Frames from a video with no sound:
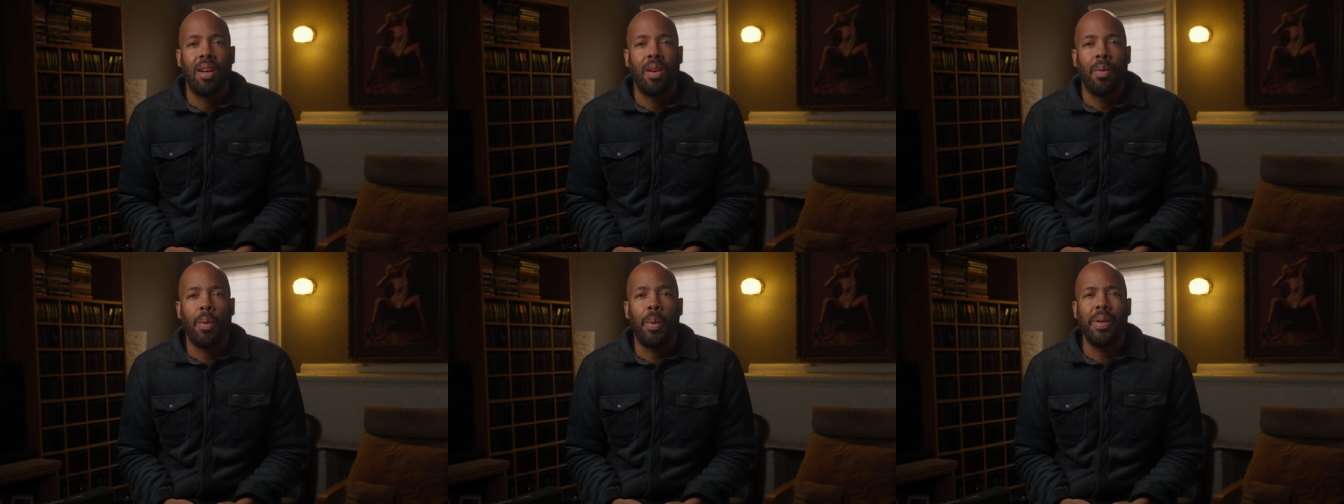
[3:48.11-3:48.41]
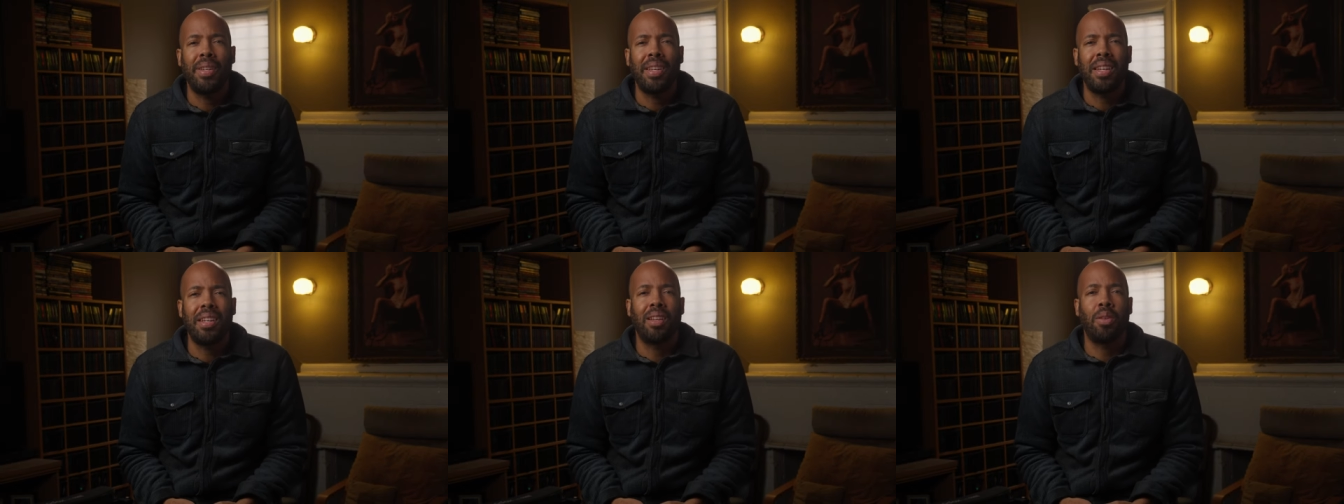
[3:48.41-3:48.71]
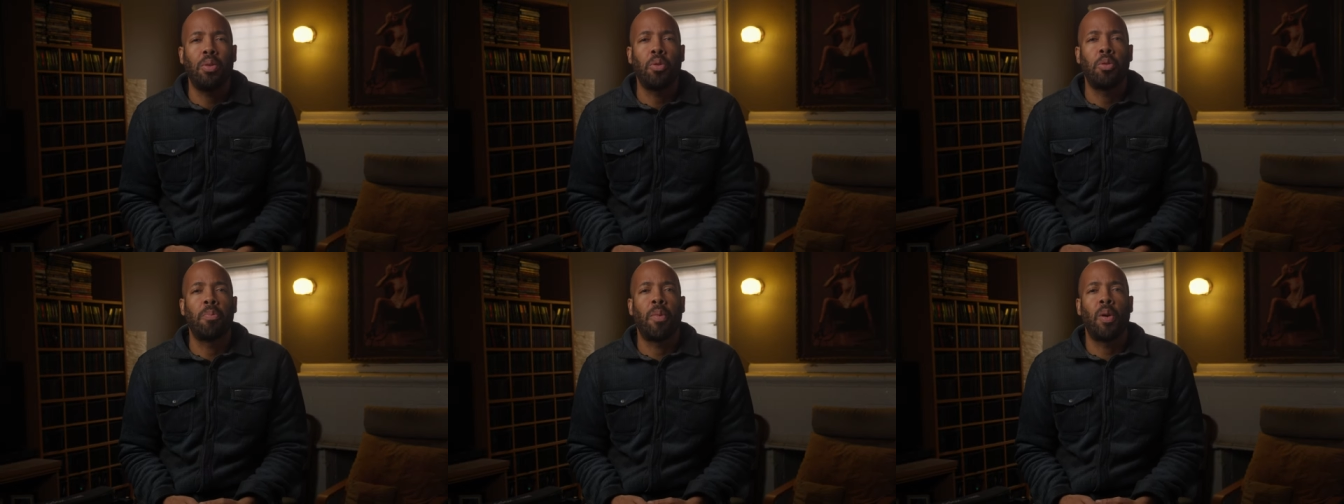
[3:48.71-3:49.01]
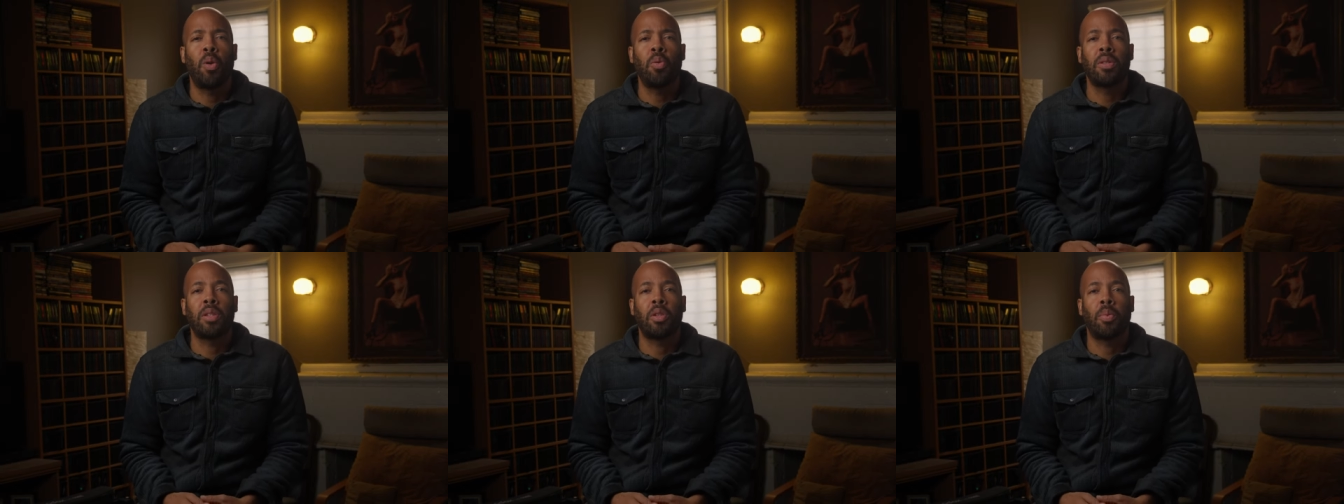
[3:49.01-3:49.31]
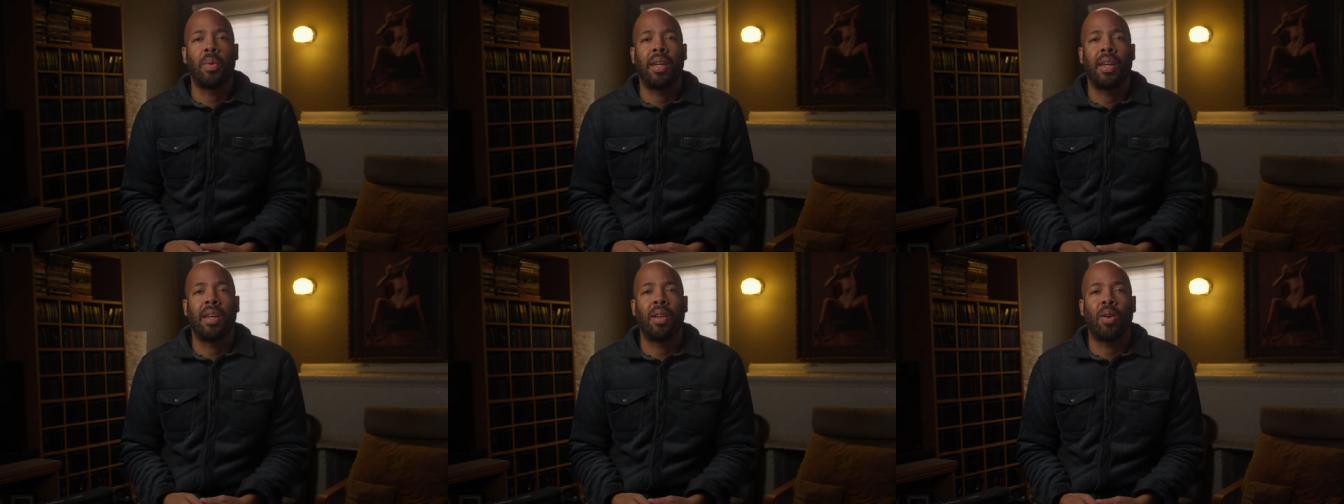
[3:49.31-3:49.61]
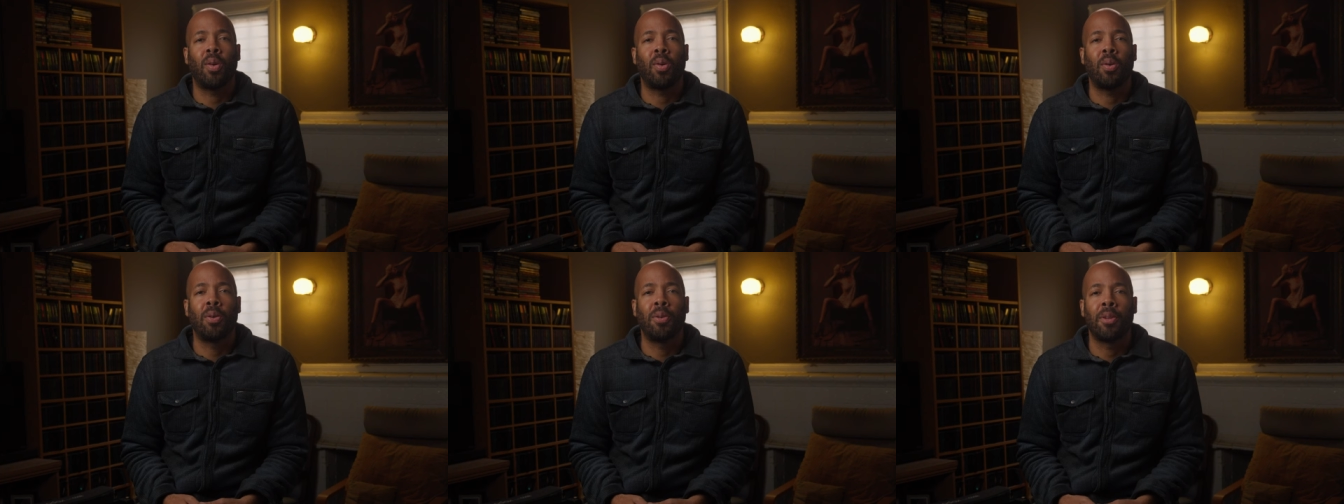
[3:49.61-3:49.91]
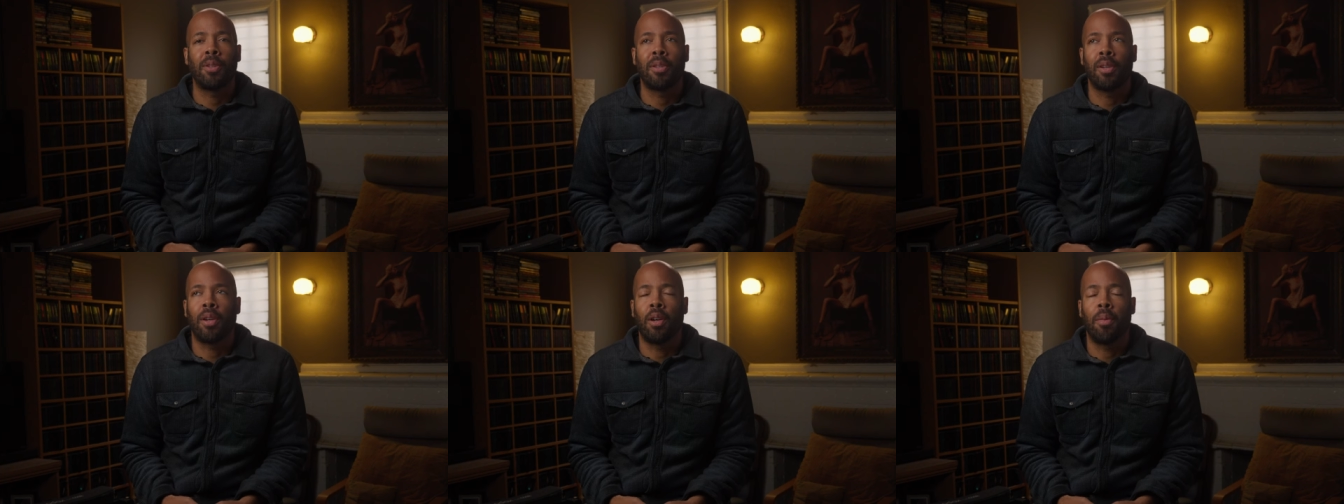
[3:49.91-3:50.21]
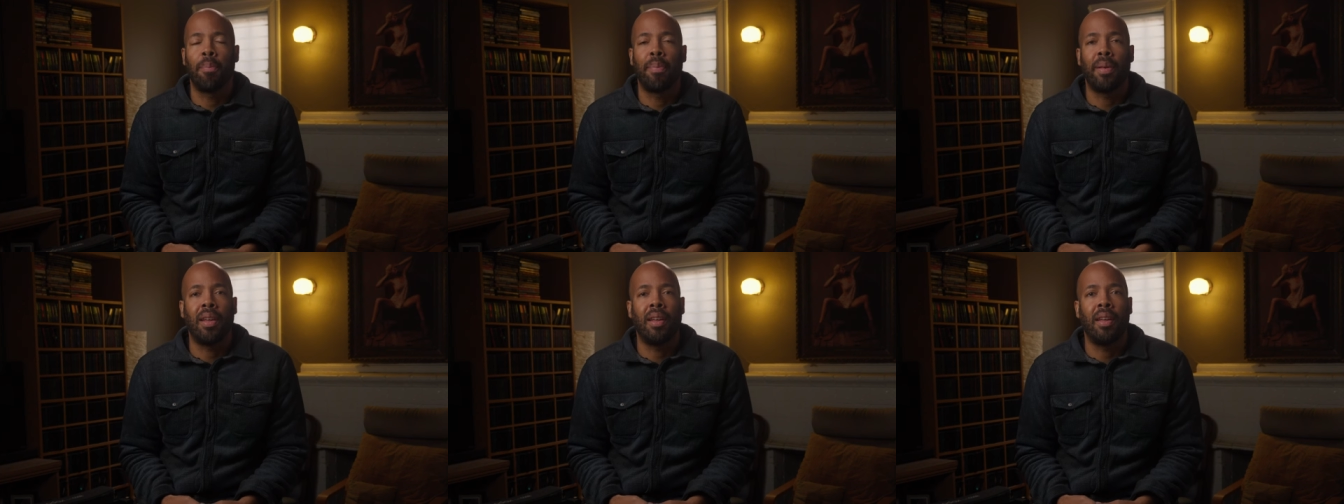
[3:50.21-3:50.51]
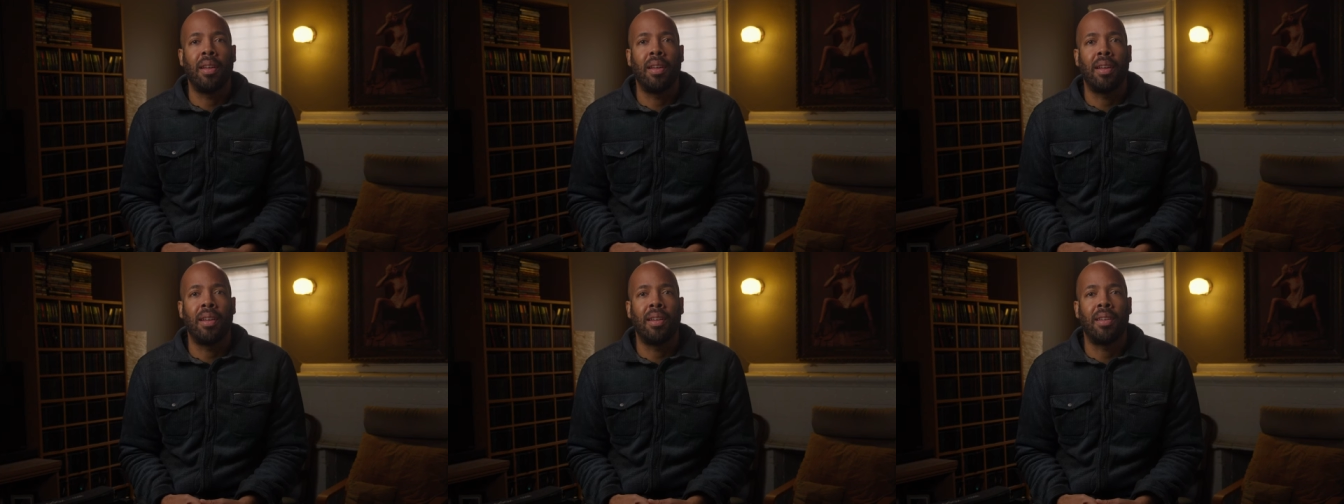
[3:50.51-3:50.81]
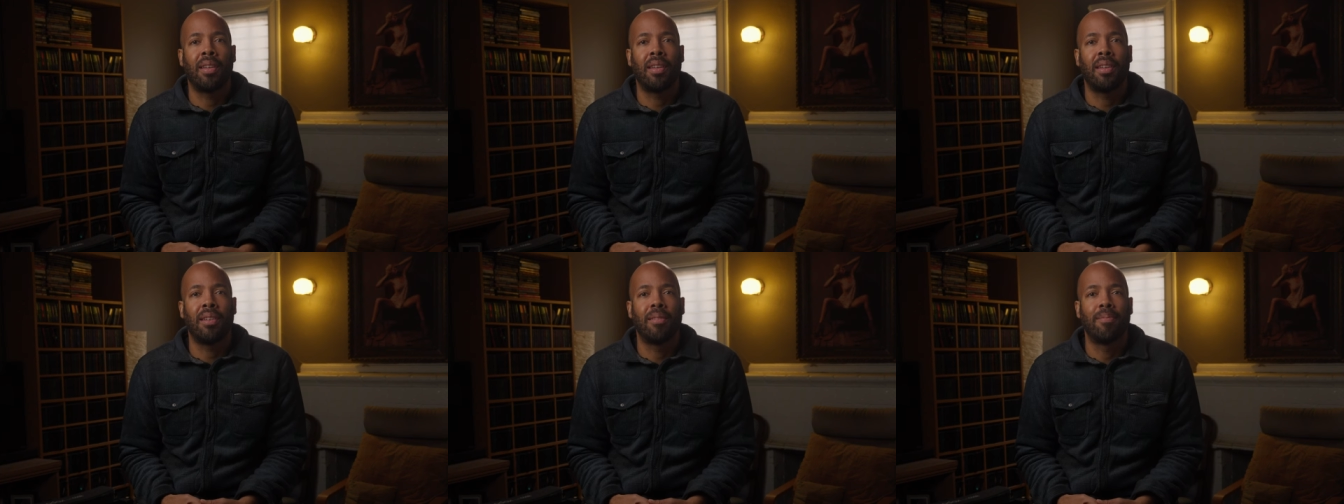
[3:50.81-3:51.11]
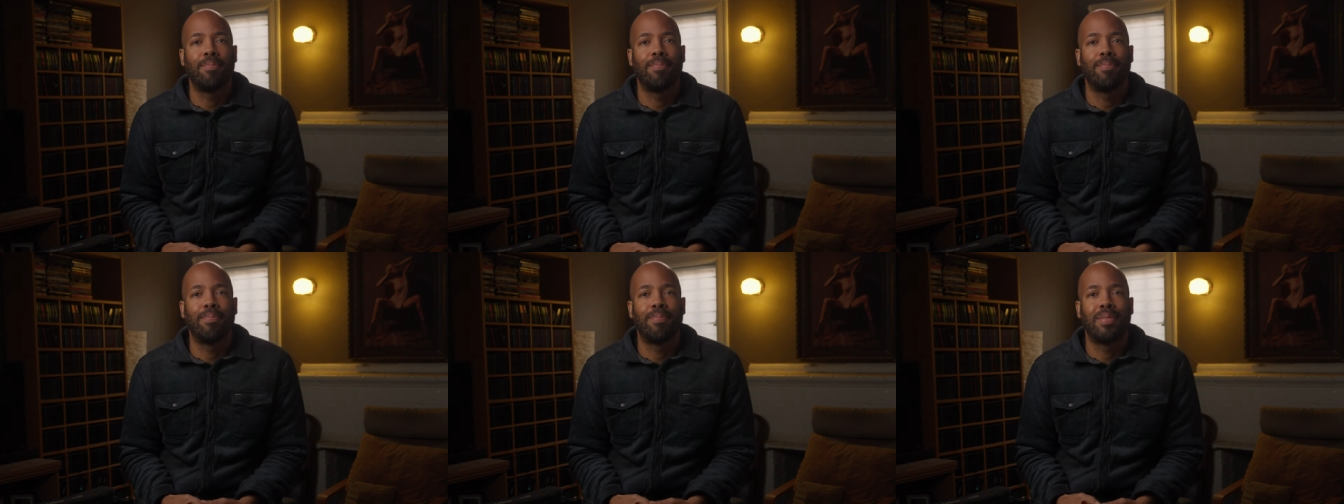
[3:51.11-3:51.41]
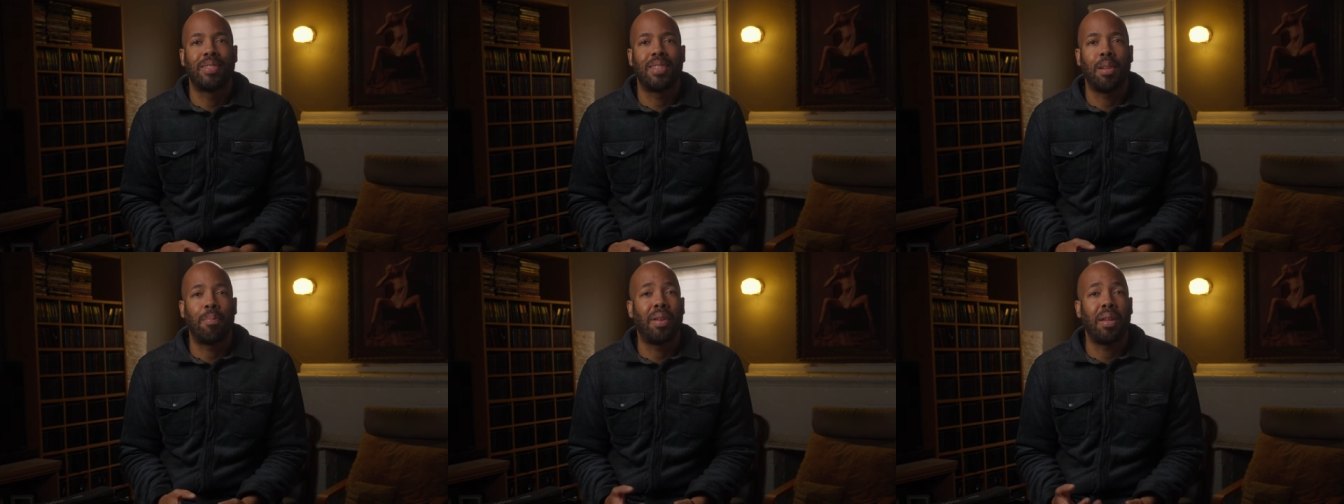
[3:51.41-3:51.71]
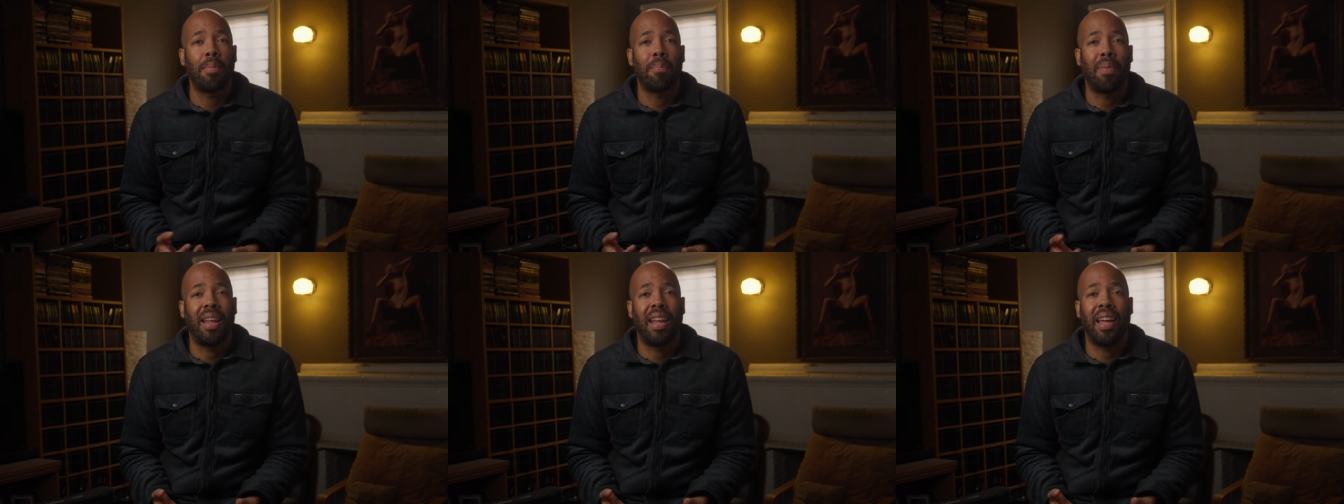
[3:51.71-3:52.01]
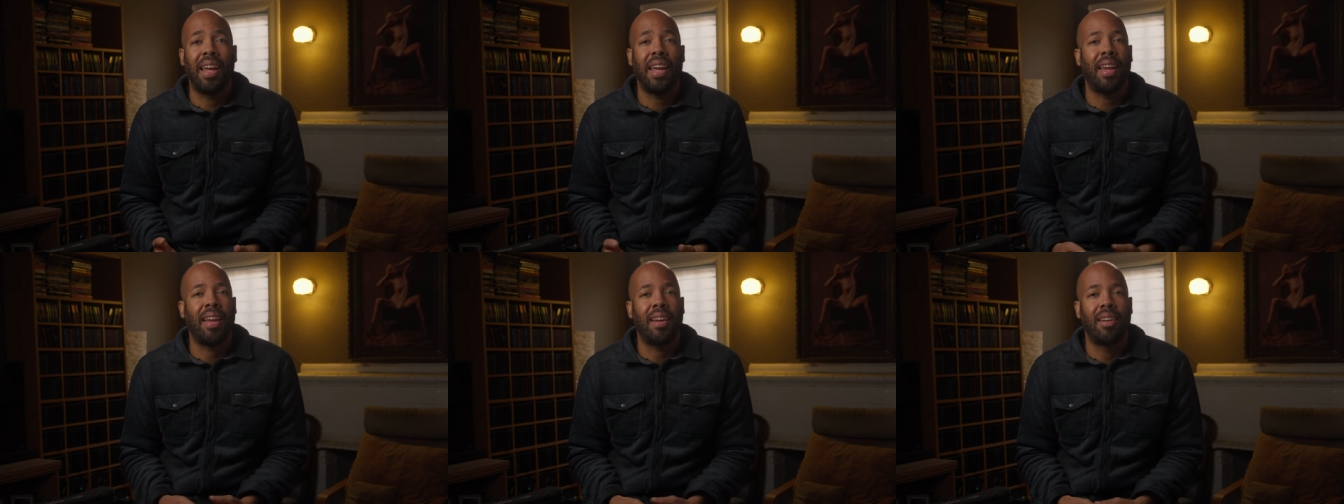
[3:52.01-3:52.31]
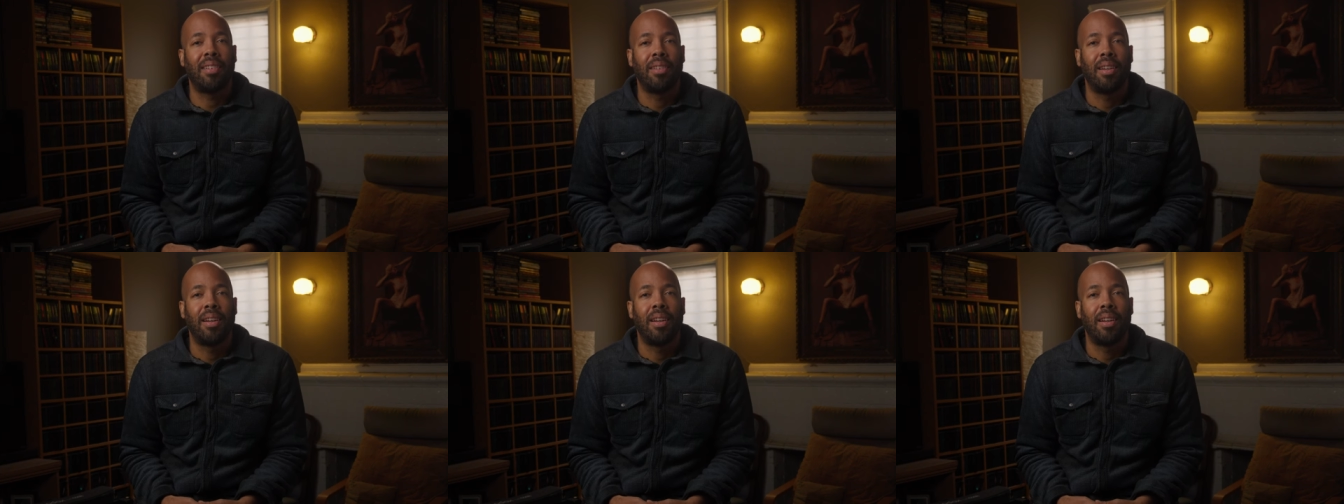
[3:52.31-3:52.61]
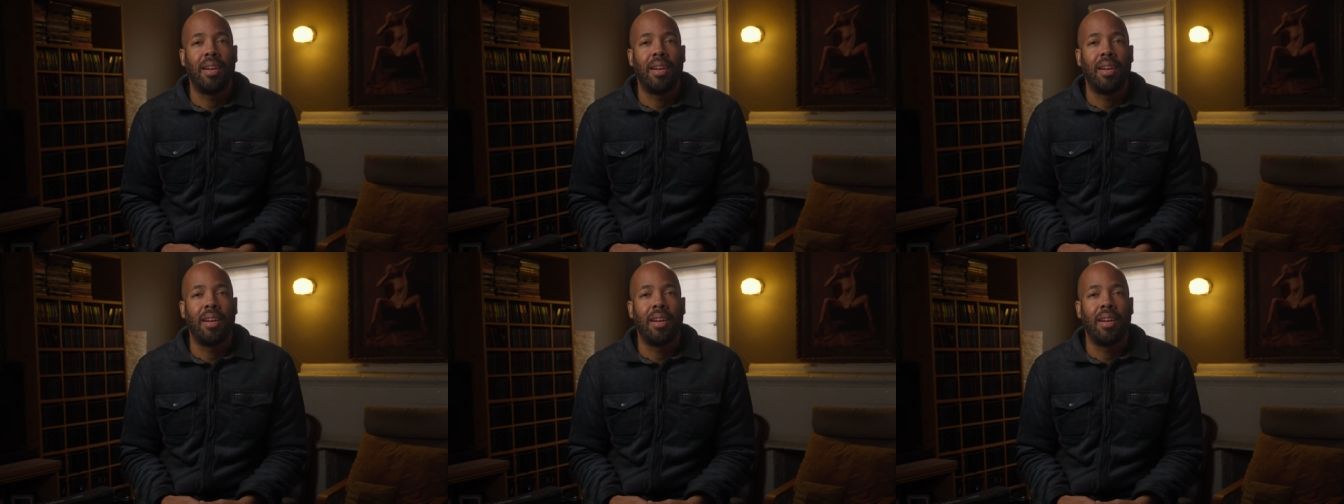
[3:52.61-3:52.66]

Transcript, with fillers: What we tend to lose most as we get older is our ability to simply play.